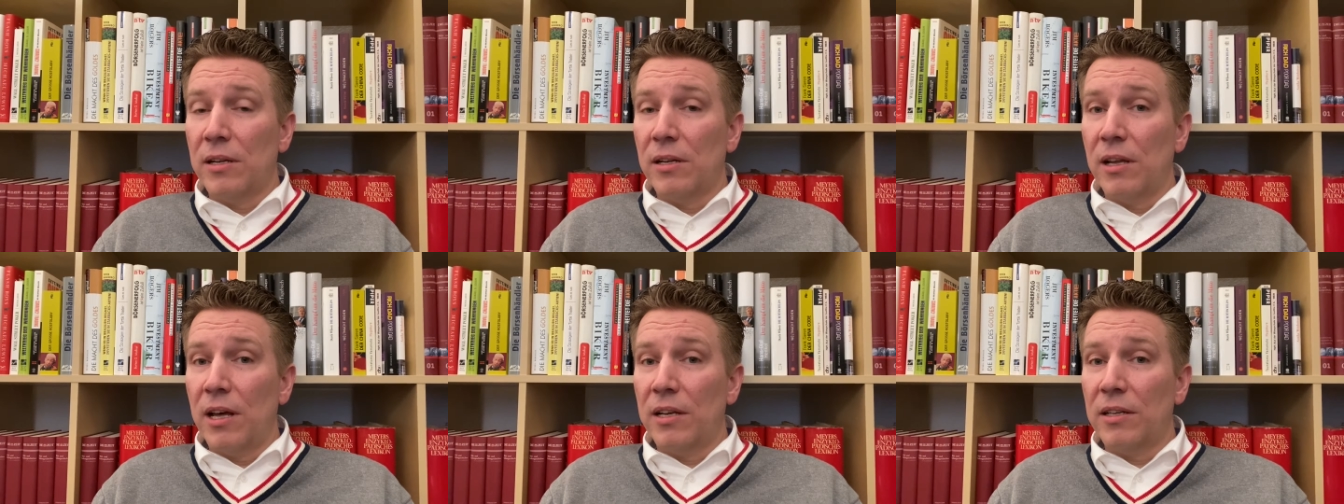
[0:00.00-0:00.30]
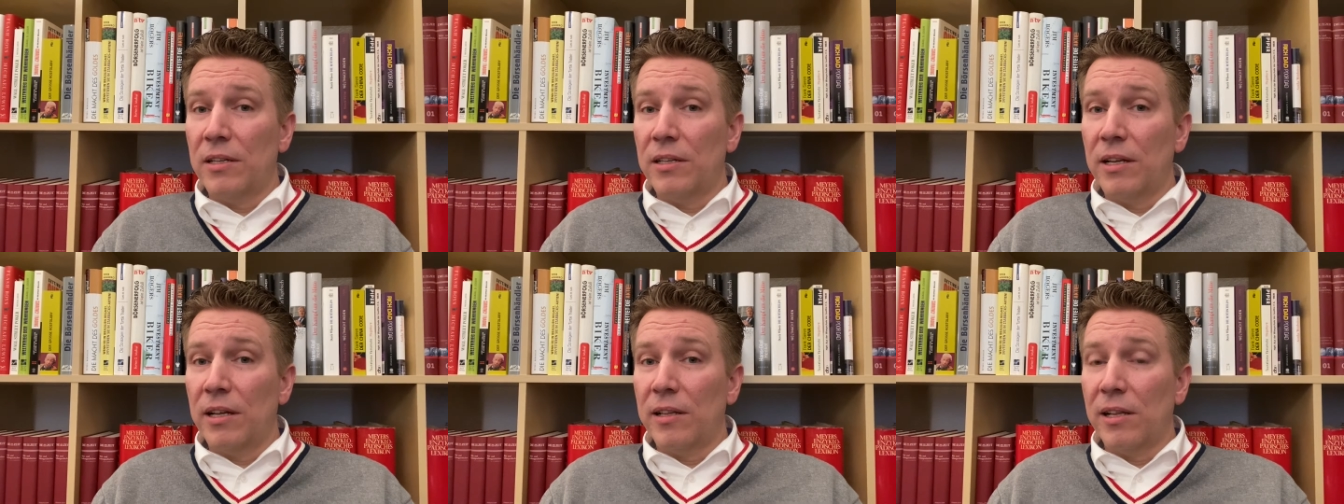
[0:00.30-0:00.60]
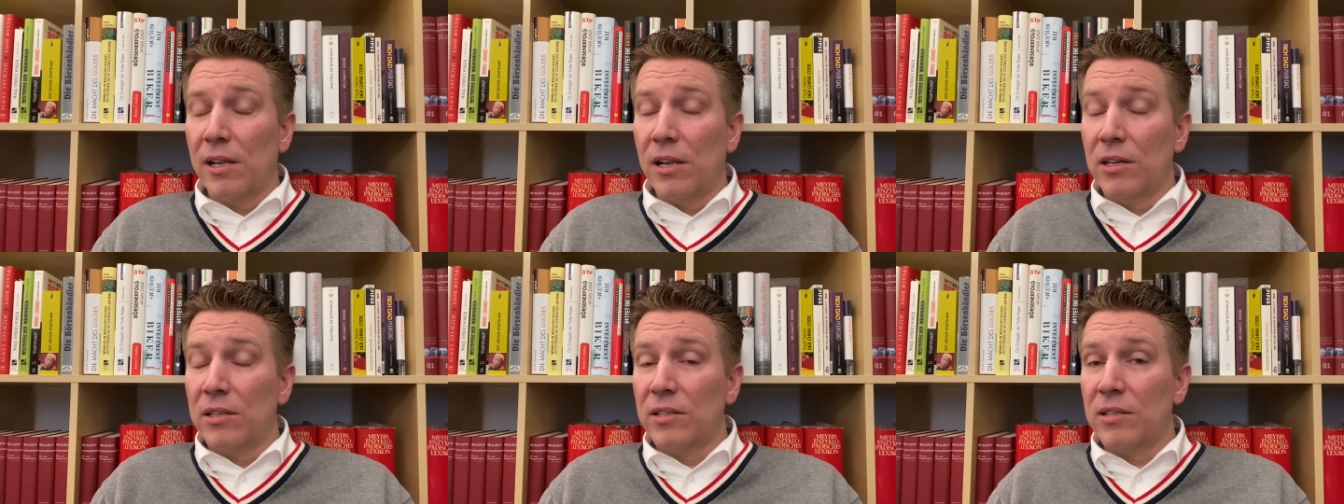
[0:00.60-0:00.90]
London at the
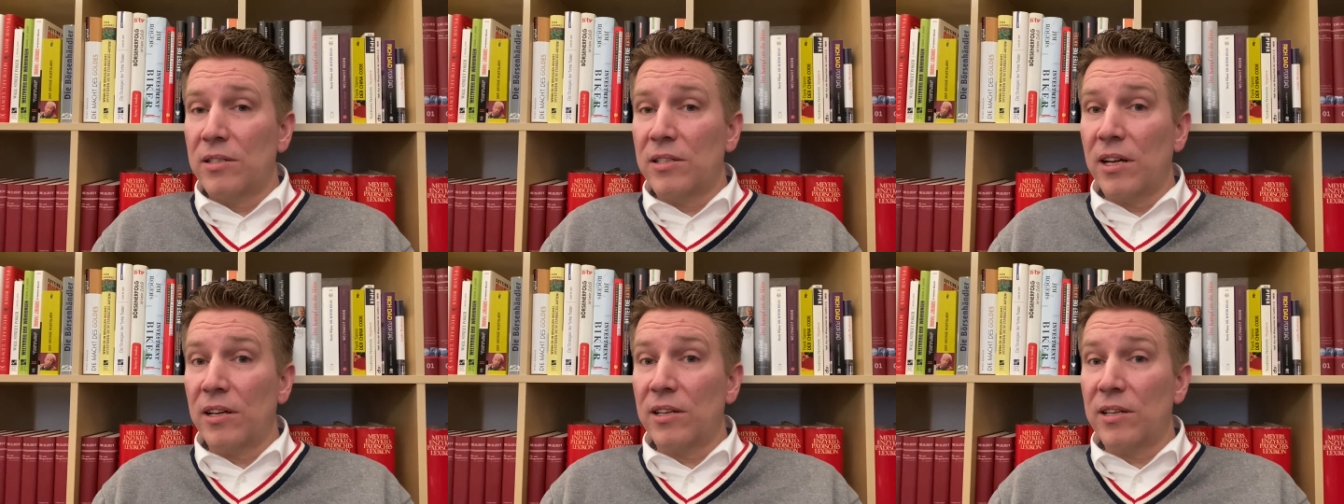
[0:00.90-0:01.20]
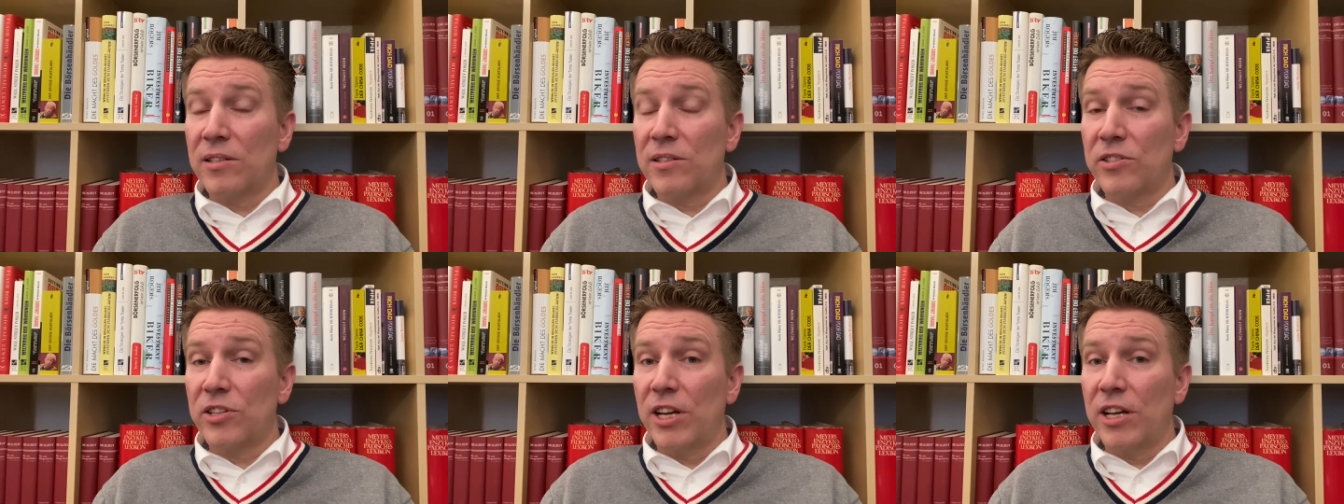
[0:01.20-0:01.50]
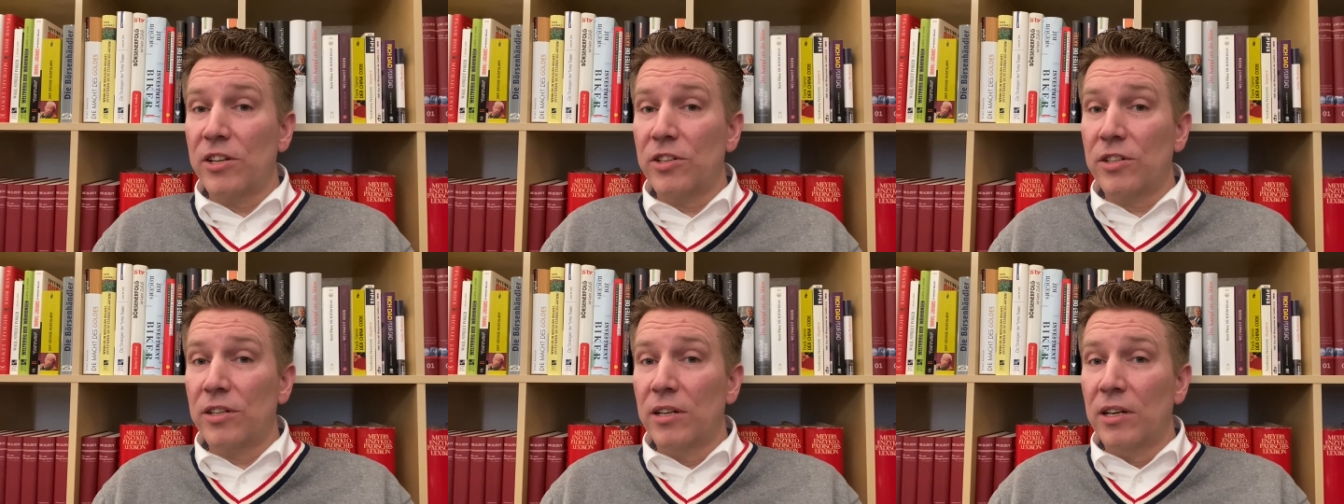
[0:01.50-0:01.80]
London Stock
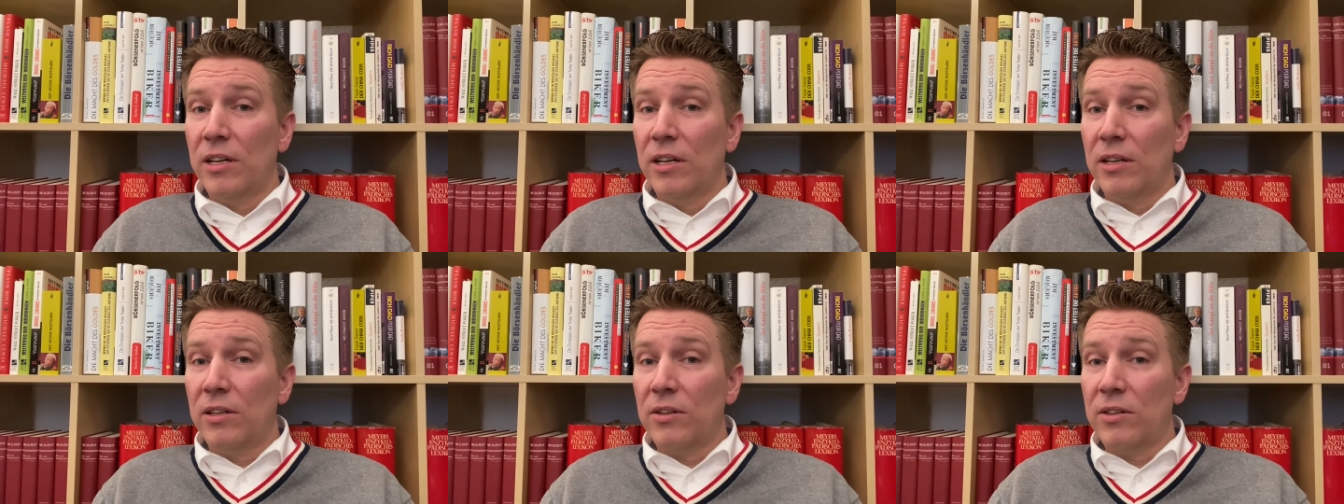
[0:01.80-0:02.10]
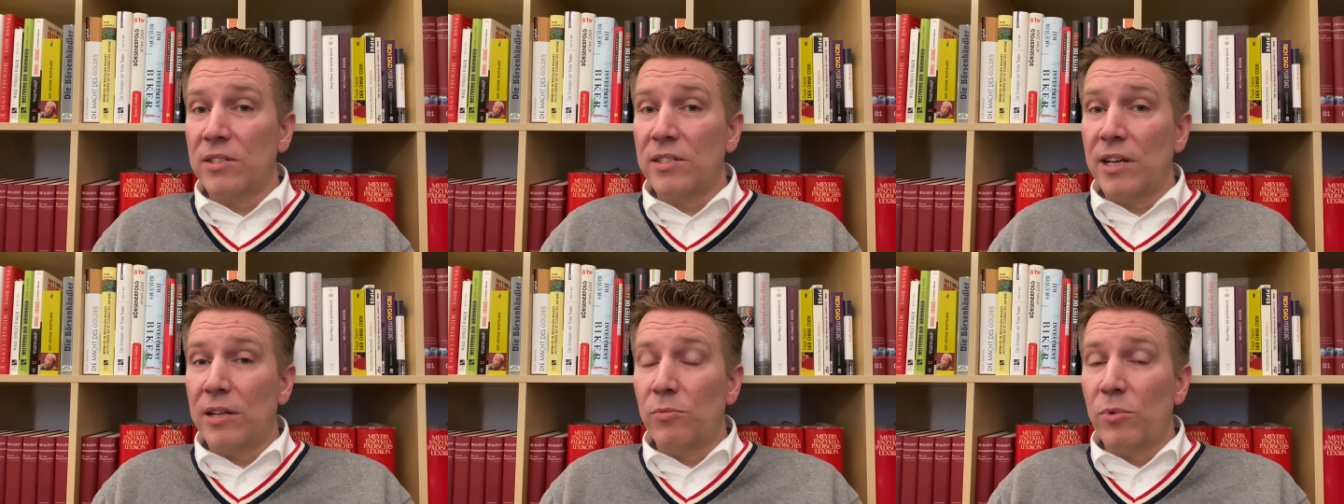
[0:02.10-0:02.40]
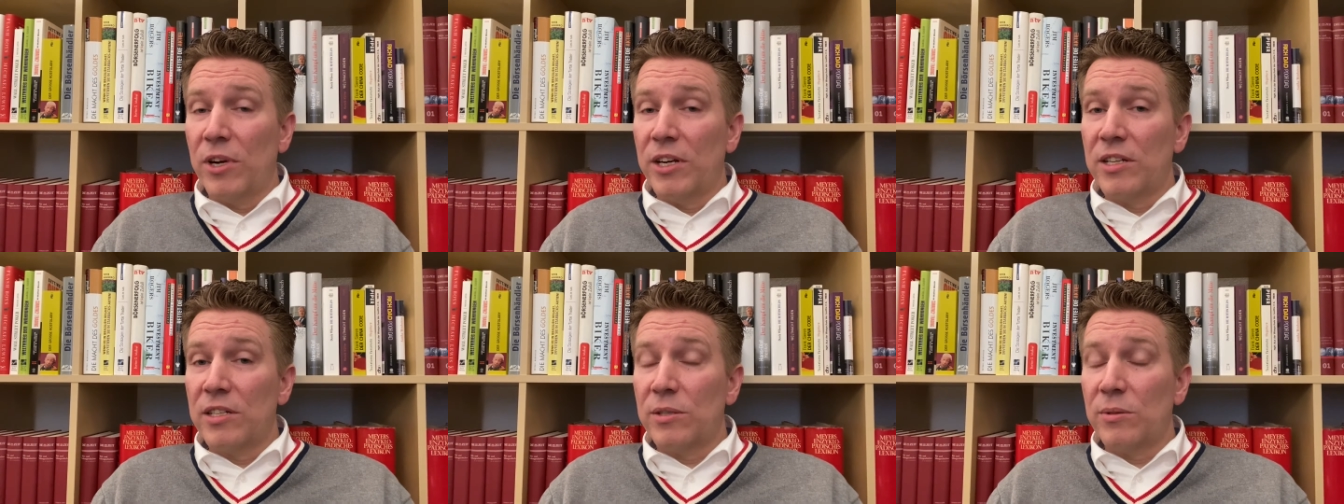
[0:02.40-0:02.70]
Exchange, because that
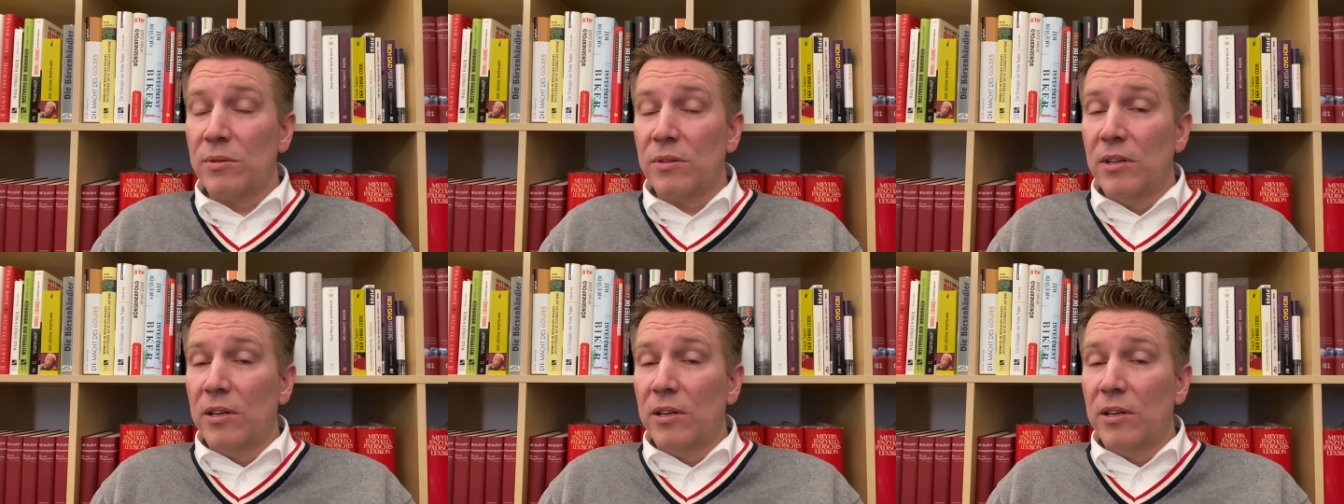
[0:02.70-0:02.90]
one is